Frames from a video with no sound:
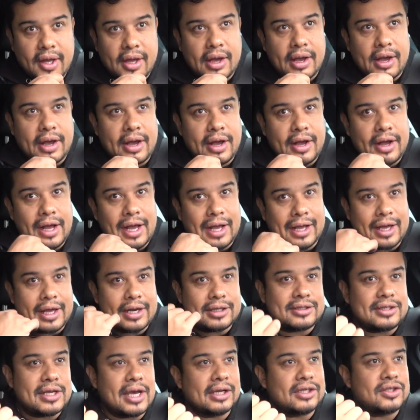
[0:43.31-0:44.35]
Uh, I got a
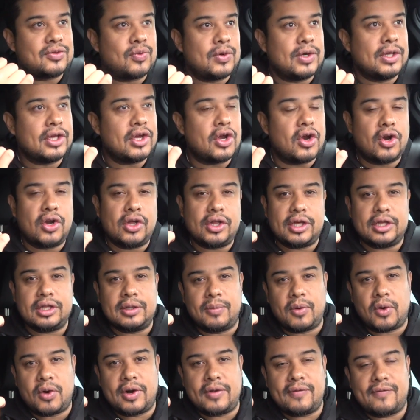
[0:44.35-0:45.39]
text really early in the
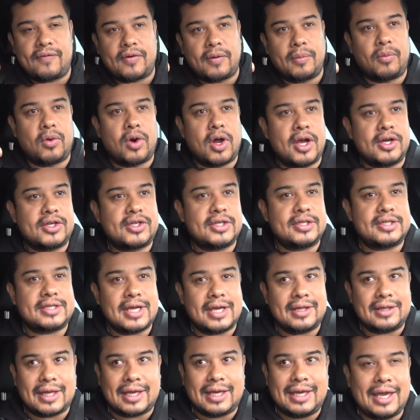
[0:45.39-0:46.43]
morning from Rush
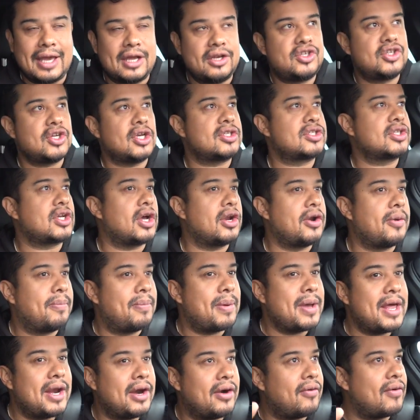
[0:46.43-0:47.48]
saying that he had just gone to
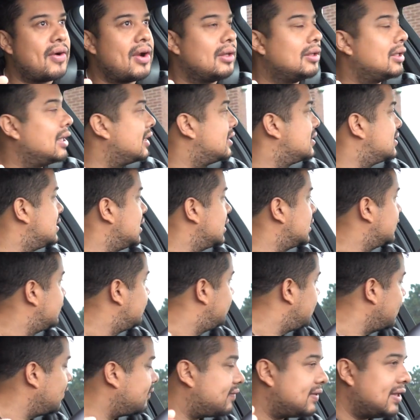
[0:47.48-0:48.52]
bed around like
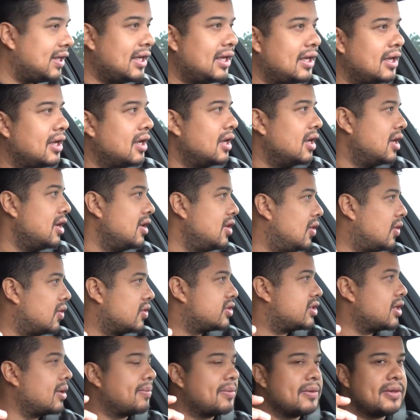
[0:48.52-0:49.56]
6.50 or
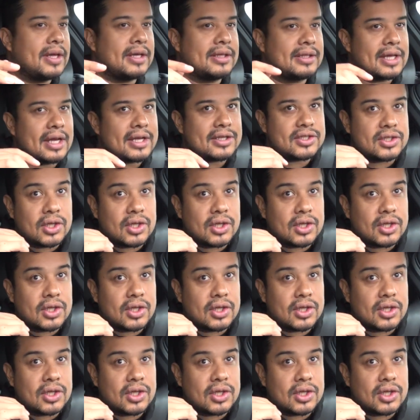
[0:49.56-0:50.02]
something like that.